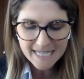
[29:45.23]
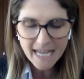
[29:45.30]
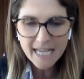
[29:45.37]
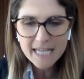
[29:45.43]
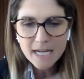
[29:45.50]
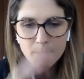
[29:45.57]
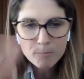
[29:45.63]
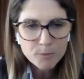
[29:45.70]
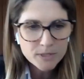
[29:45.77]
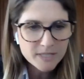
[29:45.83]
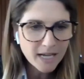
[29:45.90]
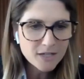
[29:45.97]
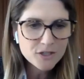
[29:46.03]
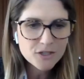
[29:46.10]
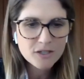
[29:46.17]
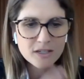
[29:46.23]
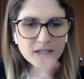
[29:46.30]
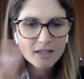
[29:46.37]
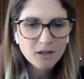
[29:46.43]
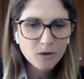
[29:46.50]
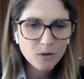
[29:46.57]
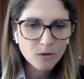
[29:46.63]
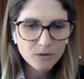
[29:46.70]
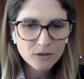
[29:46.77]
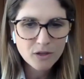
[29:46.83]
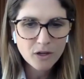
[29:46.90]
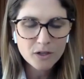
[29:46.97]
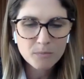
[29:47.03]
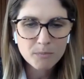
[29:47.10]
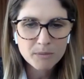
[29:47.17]
data protection and all the
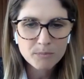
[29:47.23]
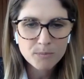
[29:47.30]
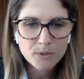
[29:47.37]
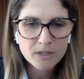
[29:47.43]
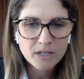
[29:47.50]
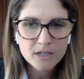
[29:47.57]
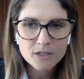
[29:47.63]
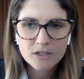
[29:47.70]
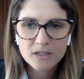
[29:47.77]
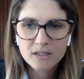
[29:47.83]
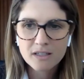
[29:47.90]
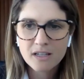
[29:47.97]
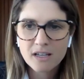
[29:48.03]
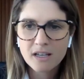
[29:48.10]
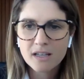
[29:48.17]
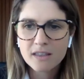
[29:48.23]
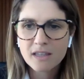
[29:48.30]
document production